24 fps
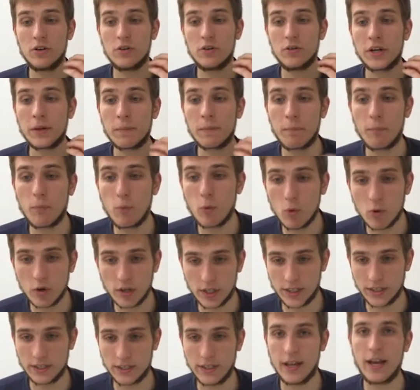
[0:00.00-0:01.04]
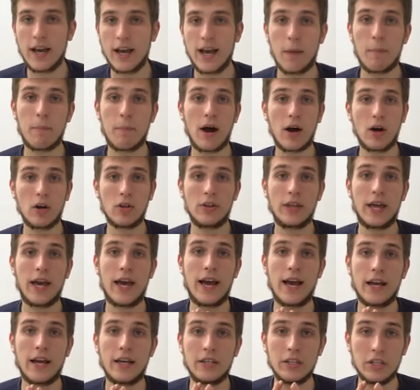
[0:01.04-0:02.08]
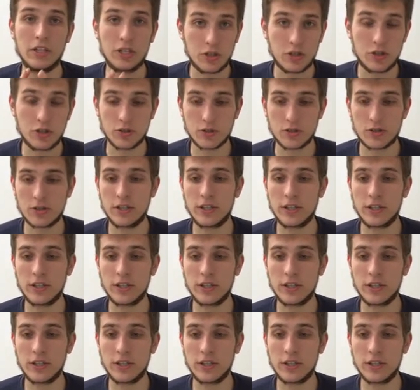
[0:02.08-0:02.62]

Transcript: report about the issues.